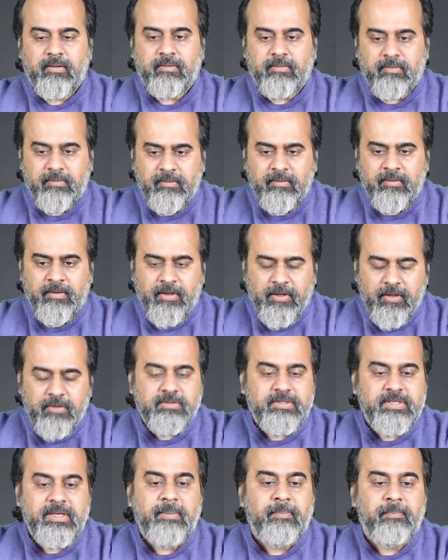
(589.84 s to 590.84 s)
You
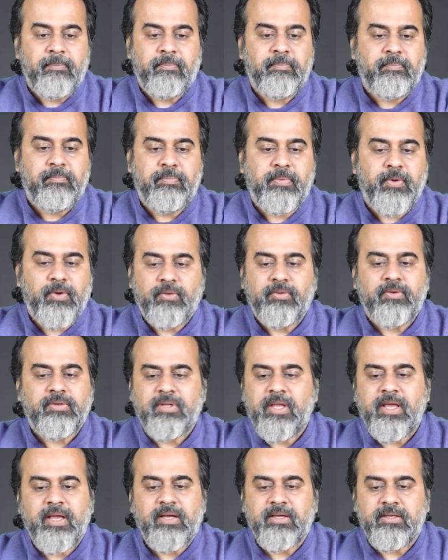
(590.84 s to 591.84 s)
see, pure
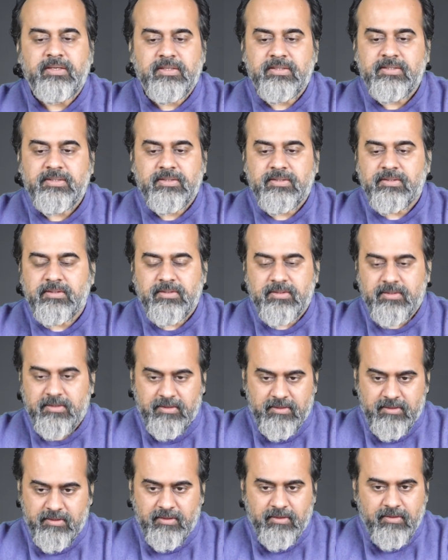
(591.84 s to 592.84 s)

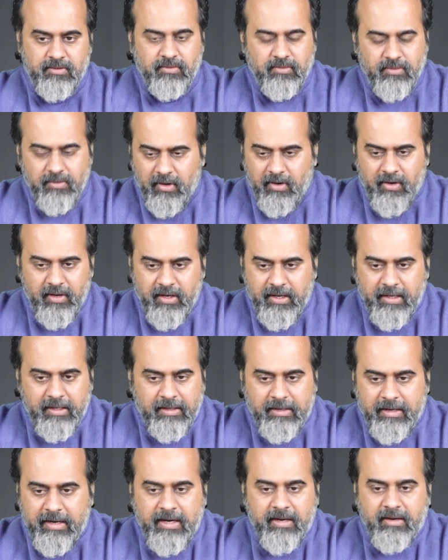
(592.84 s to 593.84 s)
things do not
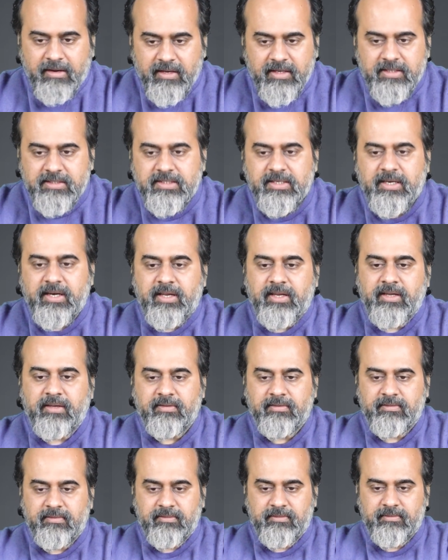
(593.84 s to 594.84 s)
degrade easily.
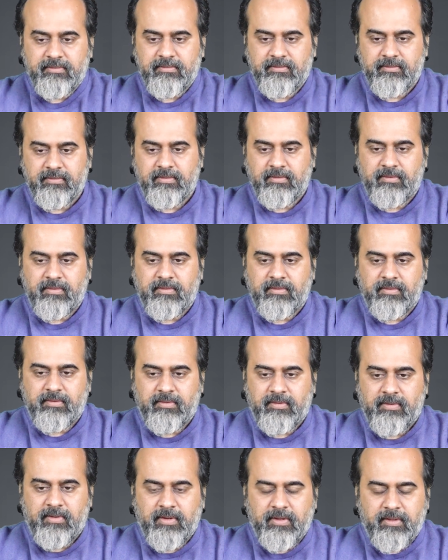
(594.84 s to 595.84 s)

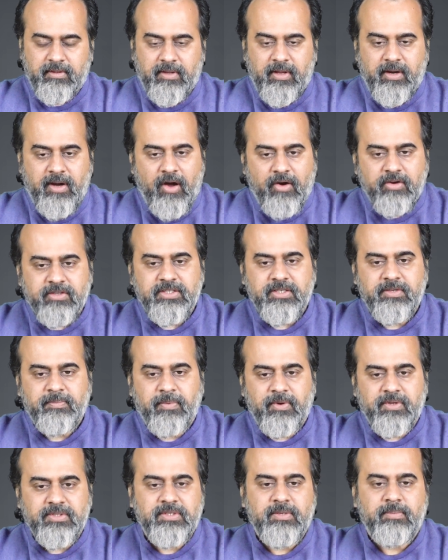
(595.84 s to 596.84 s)
Then how is it
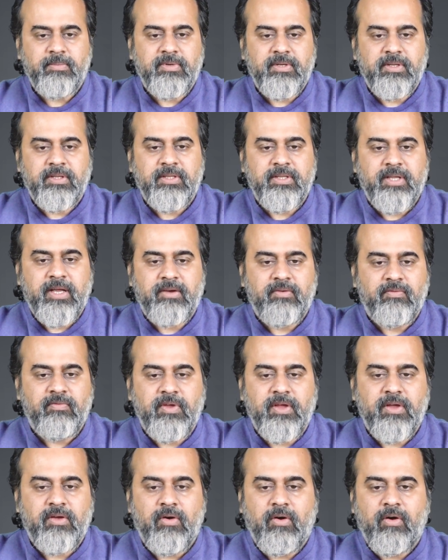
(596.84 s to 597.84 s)
possible that
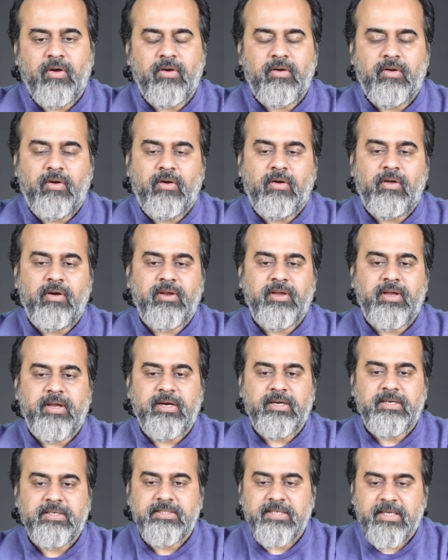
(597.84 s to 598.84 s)
we call all
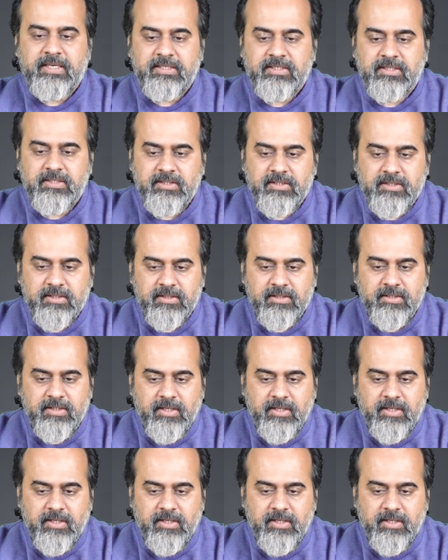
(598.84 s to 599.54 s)
kids as